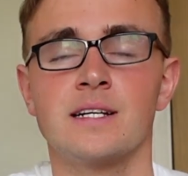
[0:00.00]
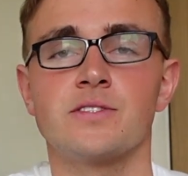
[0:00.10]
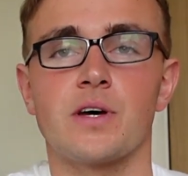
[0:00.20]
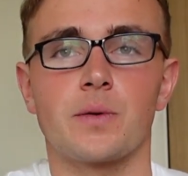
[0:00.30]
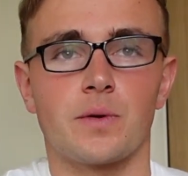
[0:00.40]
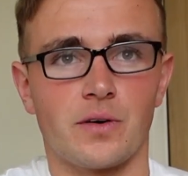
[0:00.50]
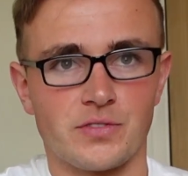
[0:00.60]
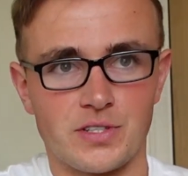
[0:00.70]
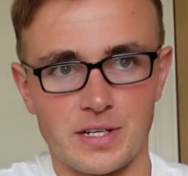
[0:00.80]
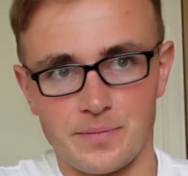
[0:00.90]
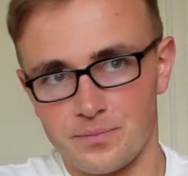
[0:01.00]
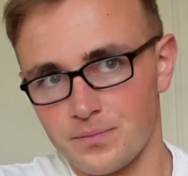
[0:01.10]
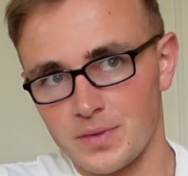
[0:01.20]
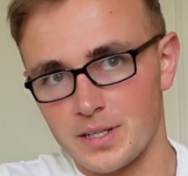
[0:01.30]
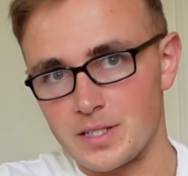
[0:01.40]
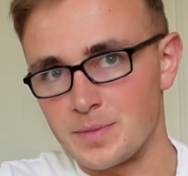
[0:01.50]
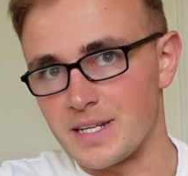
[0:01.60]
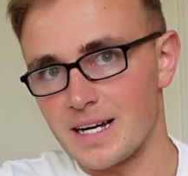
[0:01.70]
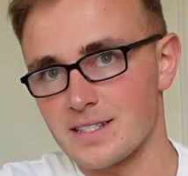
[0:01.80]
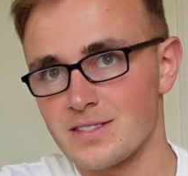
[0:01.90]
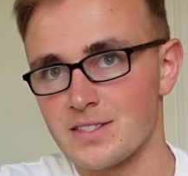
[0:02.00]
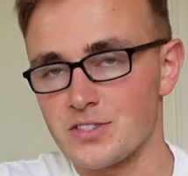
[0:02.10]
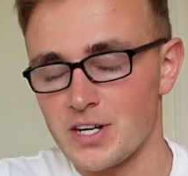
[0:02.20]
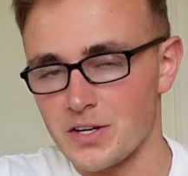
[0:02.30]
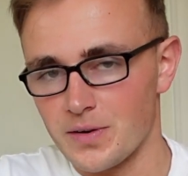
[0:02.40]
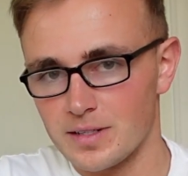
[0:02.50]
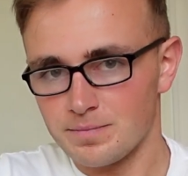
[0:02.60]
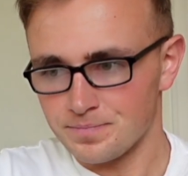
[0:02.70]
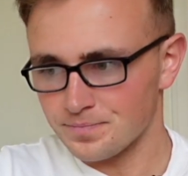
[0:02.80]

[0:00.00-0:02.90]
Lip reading: So obviously he's been dieting since January,